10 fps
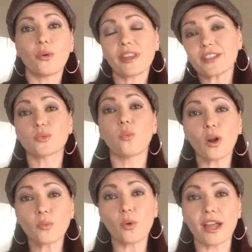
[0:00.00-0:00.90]
Well, that's
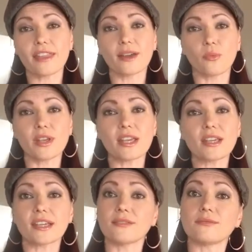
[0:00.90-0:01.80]
one way that
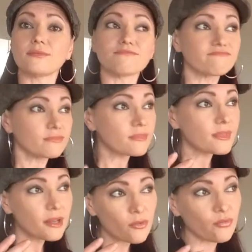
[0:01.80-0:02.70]
we can
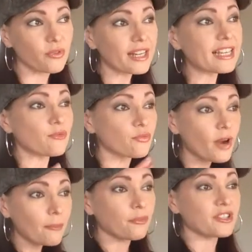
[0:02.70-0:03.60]
really
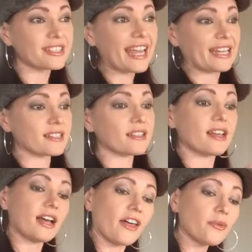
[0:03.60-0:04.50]
represent
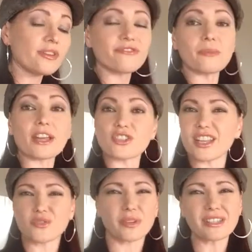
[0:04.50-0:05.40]
other information
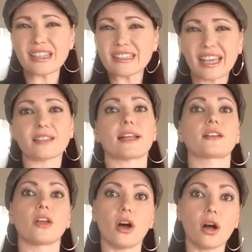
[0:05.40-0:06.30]
that's written in text,
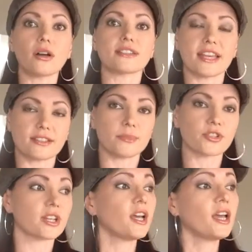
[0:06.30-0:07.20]
like long
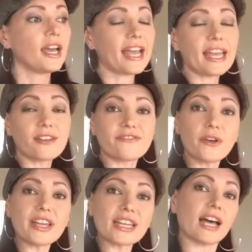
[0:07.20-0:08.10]
textbooks, in a
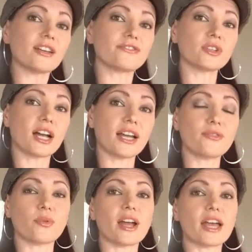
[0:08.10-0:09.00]
very colorful kind
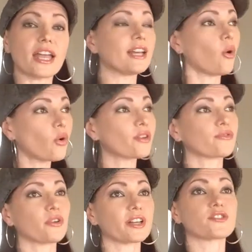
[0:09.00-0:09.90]
of way in order
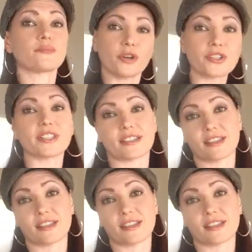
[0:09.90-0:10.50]
for us to process